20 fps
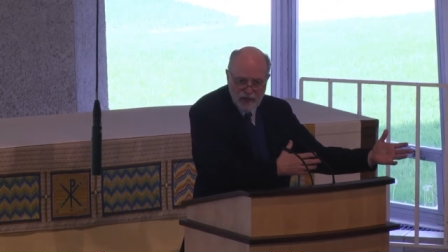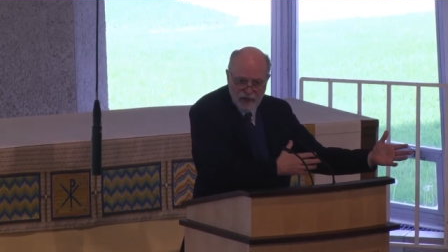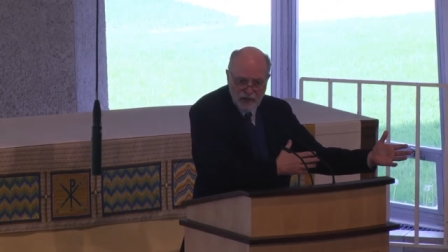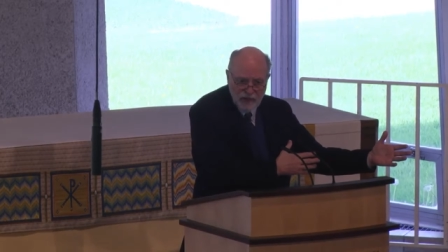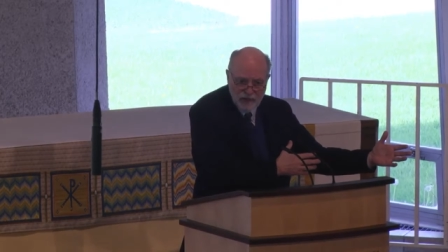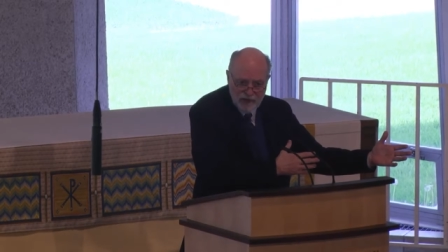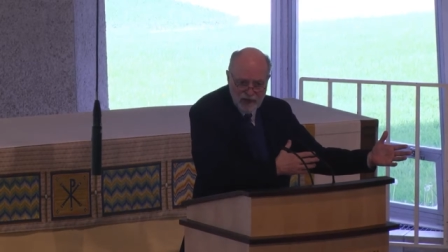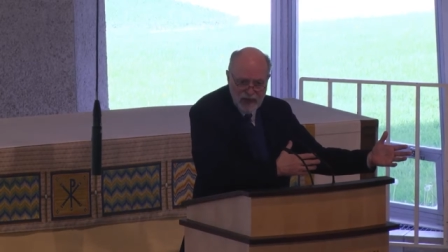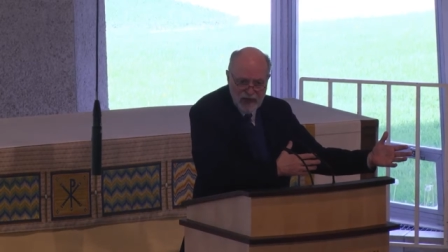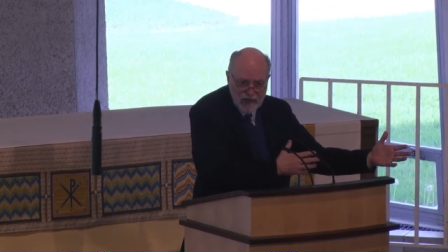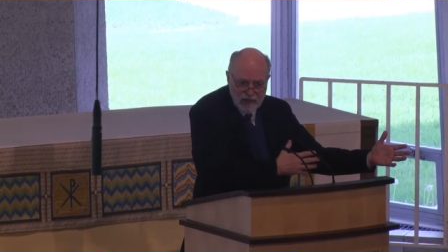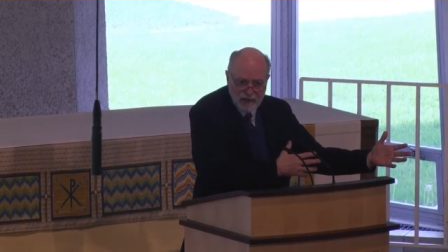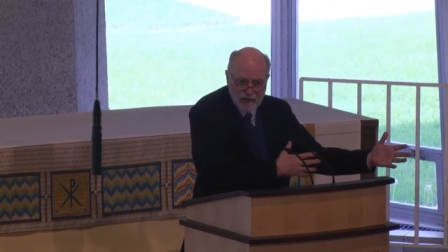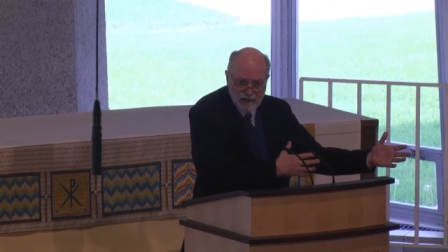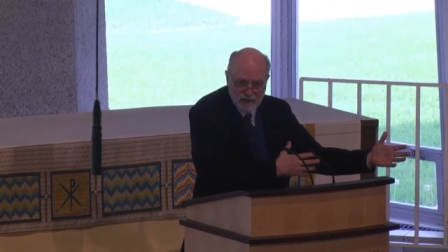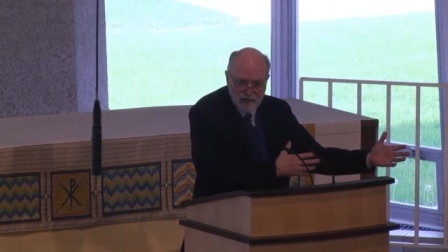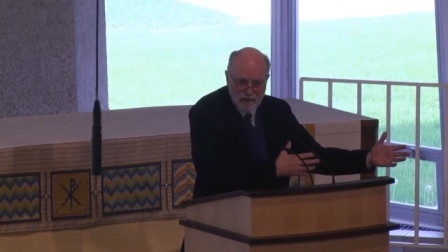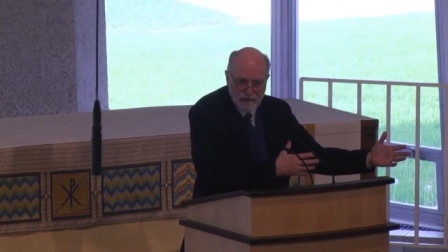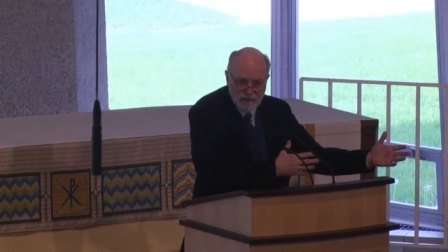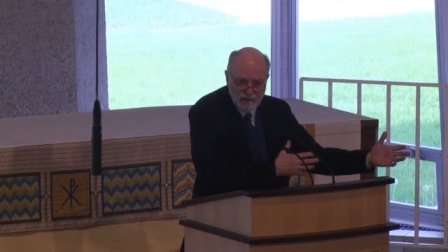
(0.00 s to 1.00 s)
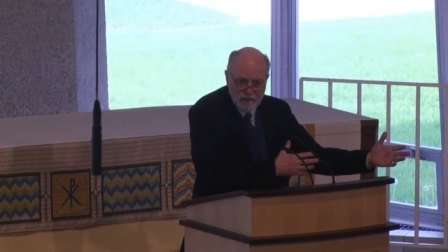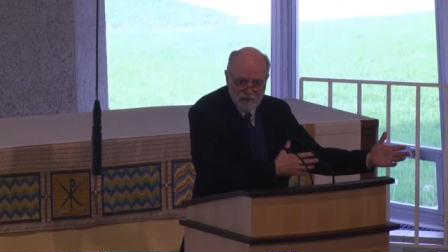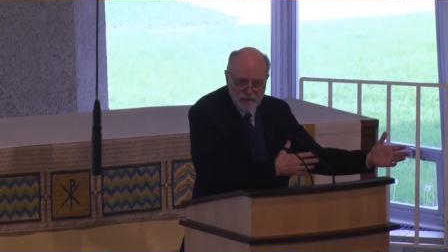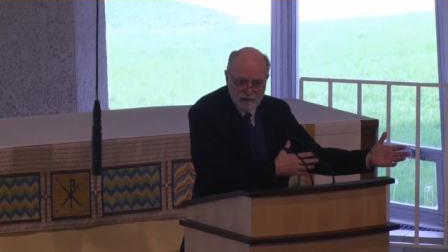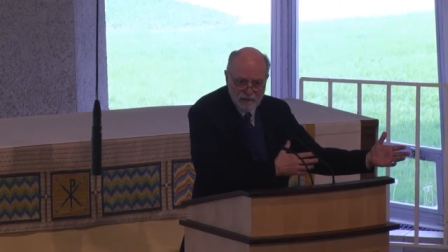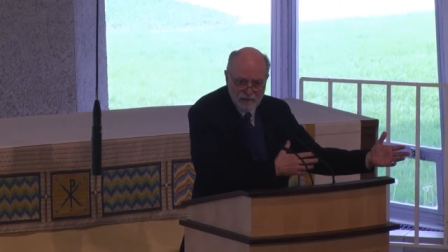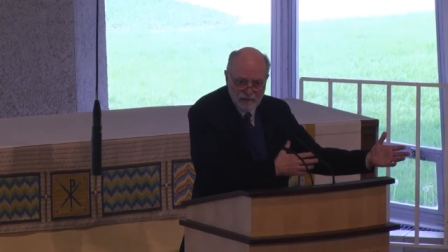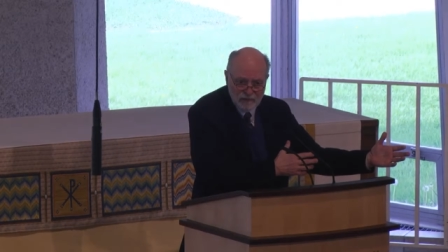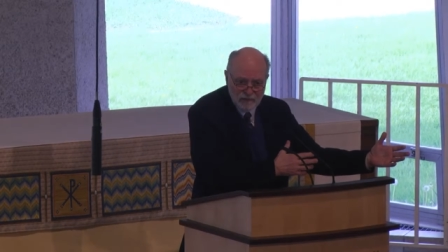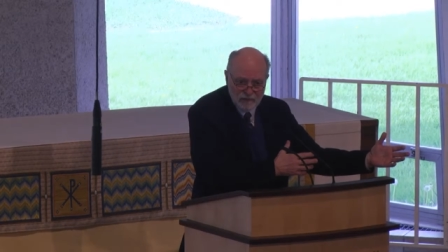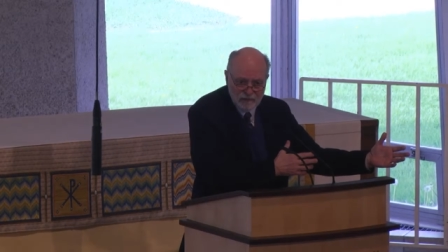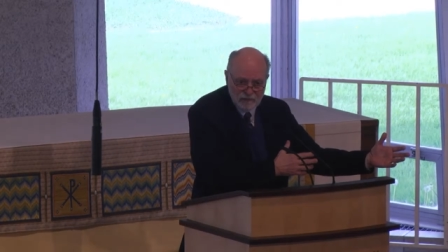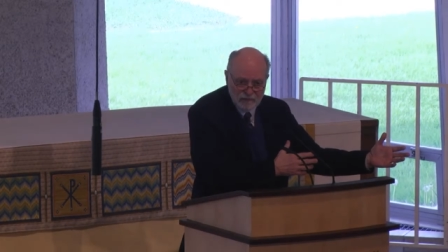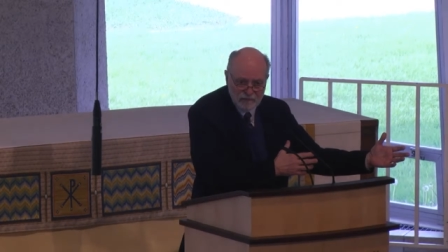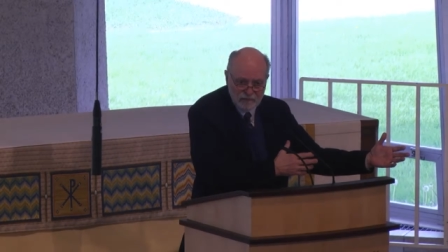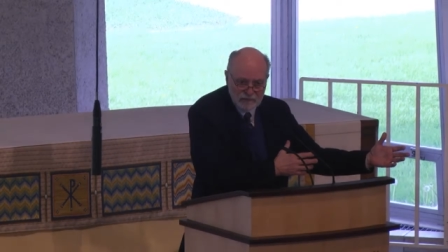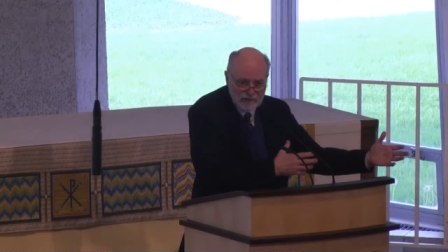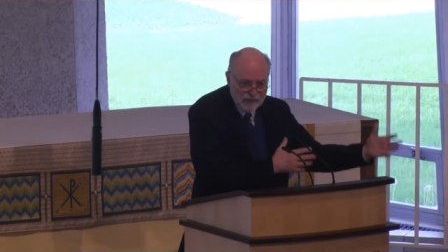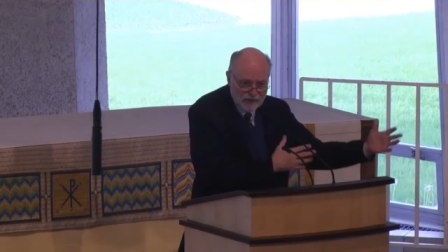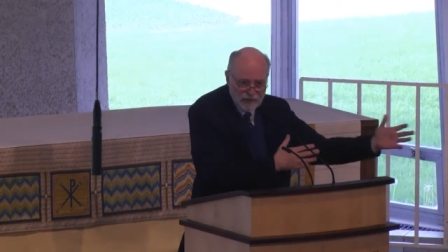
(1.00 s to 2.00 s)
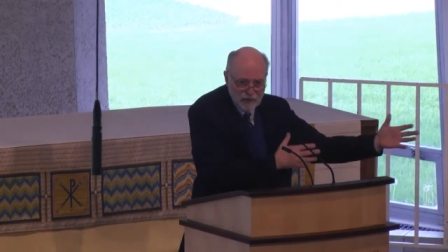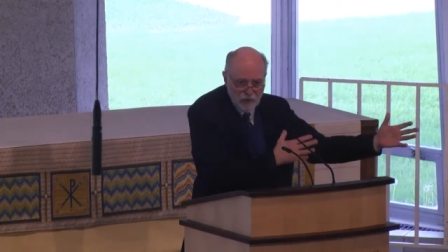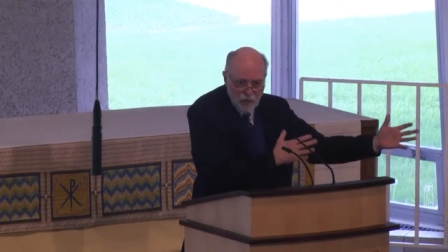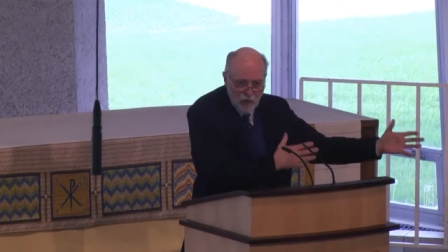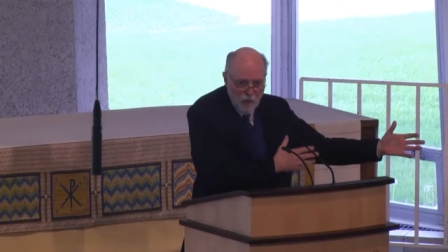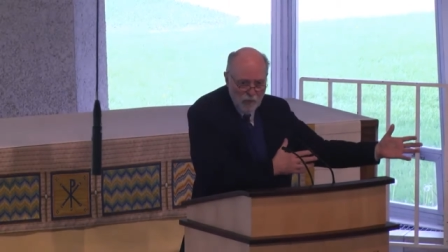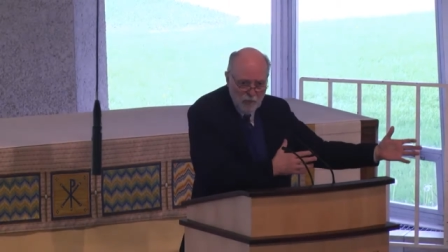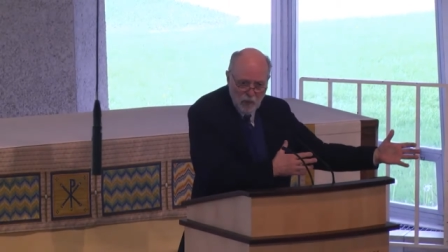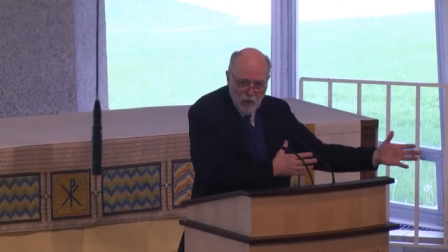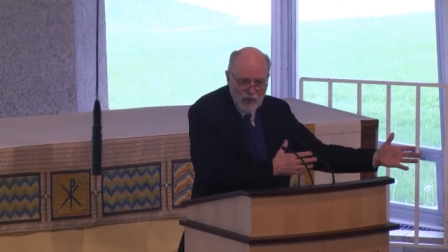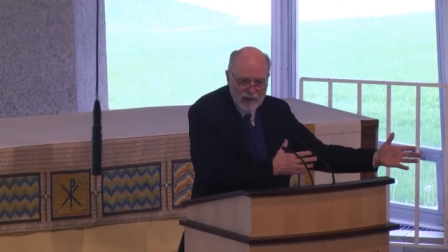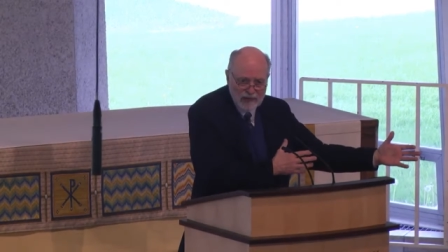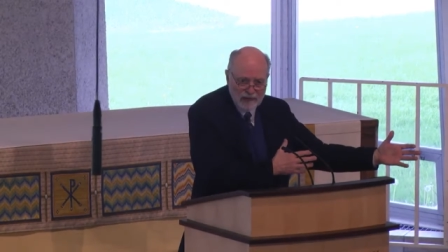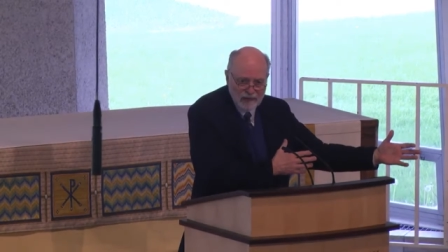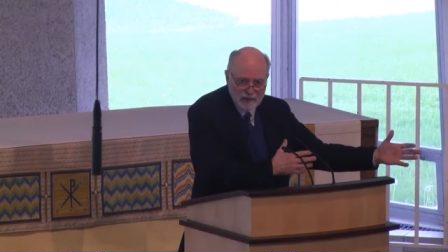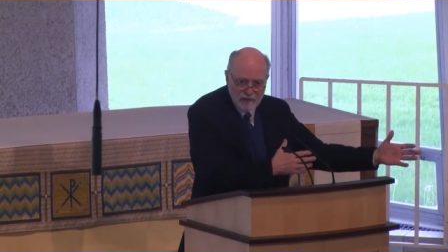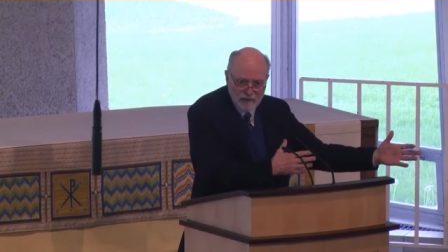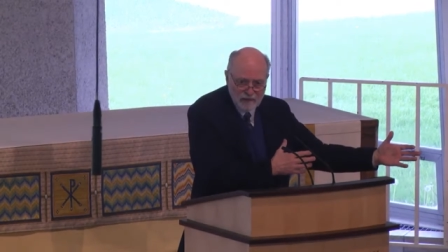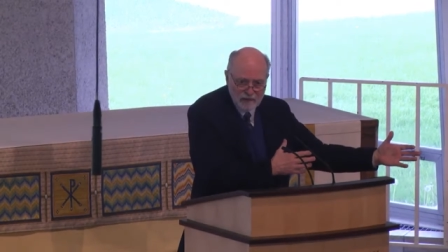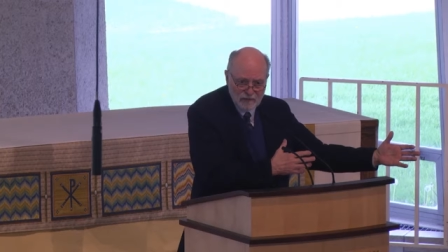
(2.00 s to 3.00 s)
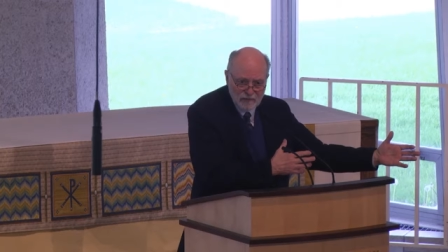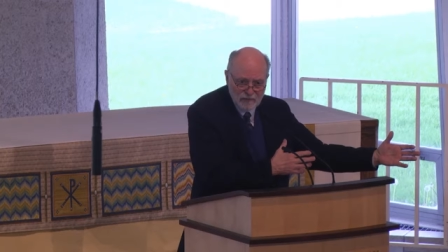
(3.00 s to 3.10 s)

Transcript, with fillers: had created. That's the whole point.